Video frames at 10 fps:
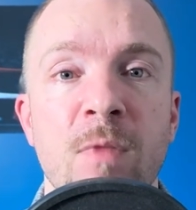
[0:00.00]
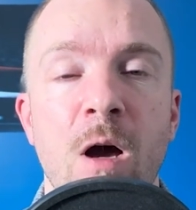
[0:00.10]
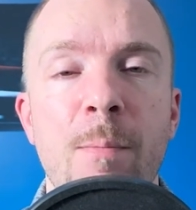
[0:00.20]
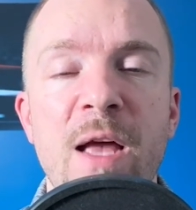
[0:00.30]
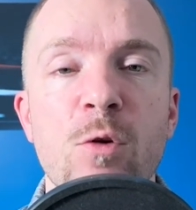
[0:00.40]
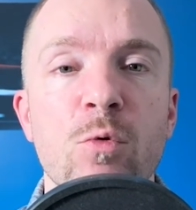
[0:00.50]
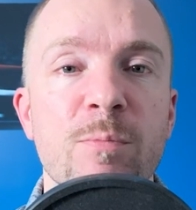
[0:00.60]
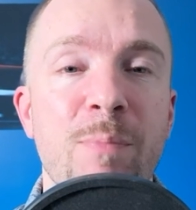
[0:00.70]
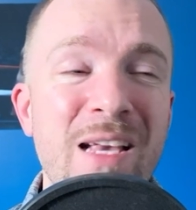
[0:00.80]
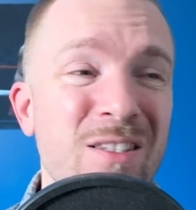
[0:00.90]
A man who is
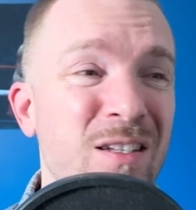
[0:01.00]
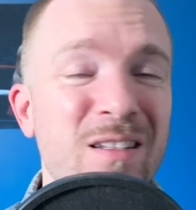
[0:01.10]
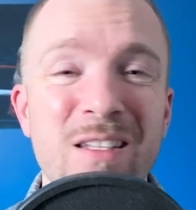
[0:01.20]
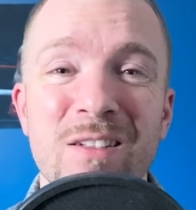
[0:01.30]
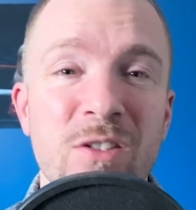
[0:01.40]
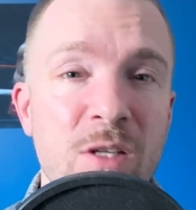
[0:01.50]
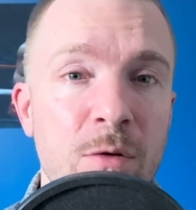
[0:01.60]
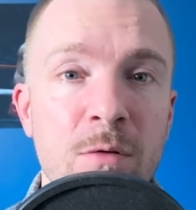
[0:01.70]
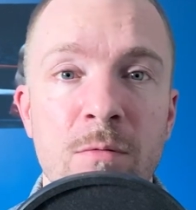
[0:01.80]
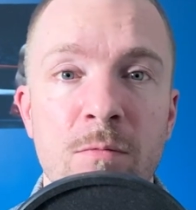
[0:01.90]
basically
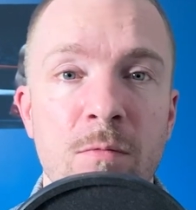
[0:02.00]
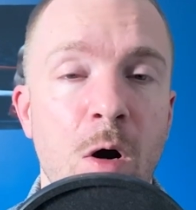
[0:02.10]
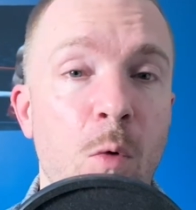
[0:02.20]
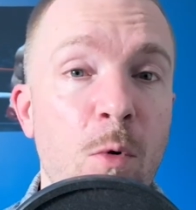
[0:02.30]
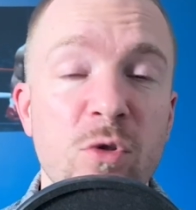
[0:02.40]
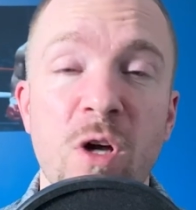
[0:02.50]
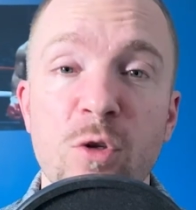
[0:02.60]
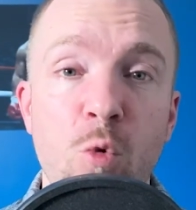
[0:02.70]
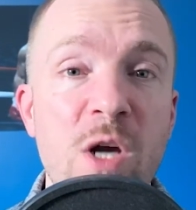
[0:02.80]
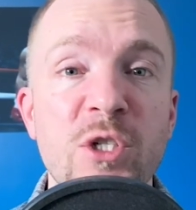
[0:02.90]
considered, almost
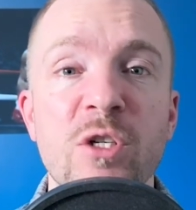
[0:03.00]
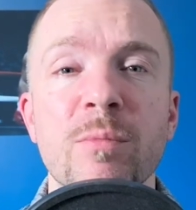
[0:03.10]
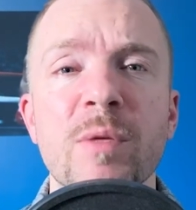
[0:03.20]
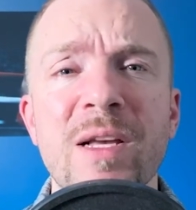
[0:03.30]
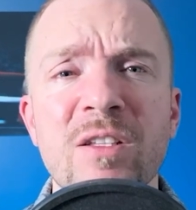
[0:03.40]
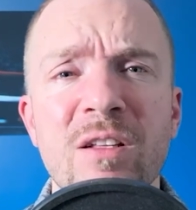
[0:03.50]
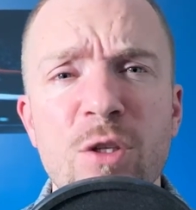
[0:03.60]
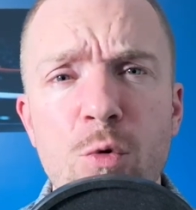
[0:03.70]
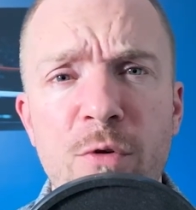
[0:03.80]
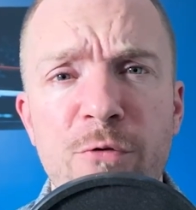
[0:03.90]
unquestionably, basically
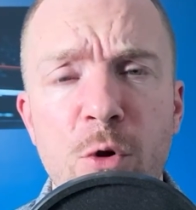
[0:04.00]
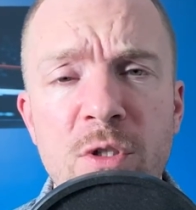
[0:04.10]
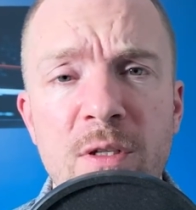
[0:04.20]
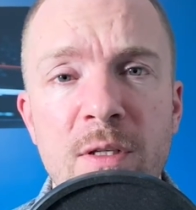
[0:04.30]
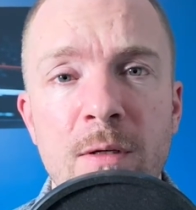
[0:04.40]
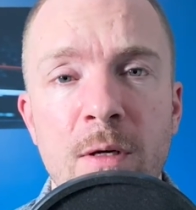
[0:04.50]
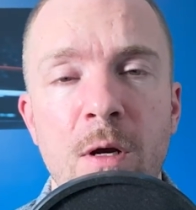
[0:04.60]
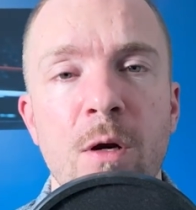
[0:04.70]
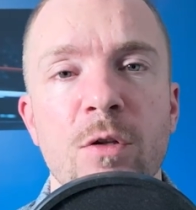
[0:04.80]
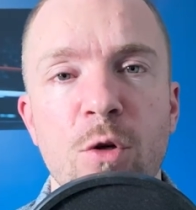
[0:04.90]
universally,
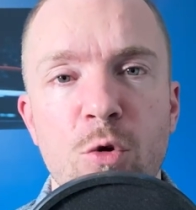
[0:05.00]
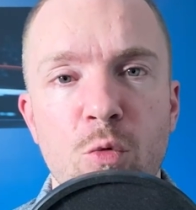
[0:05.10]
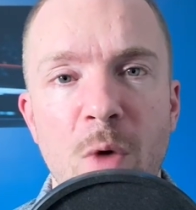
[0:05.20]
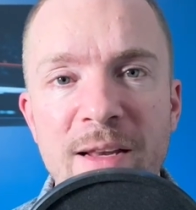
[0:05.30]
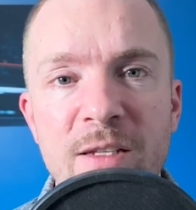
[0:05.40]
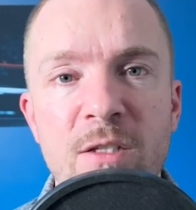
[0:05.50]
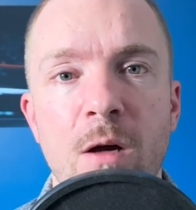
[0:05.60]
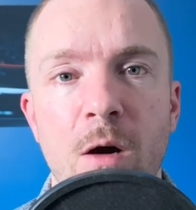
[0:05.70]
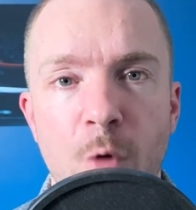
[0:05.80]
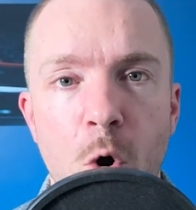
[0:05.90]
the greatest
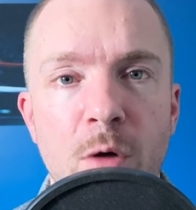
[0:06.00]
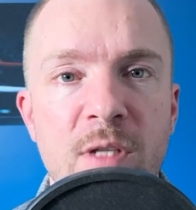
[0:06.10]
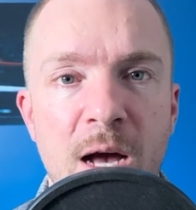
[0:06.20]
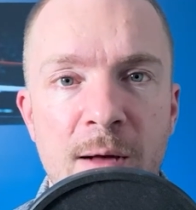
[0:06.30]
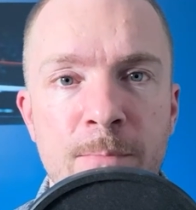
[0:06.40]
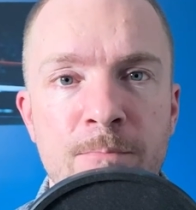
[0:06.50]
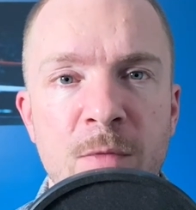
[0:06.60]
of all time.